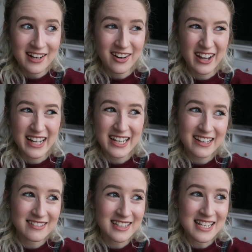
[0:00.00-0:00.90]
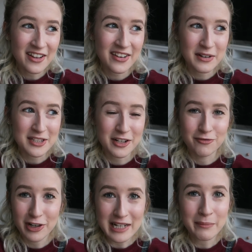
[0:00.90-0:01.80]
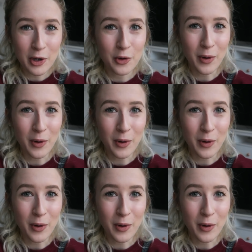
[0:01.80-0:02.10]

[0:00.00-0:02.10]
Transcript: like there's nothing else I can really put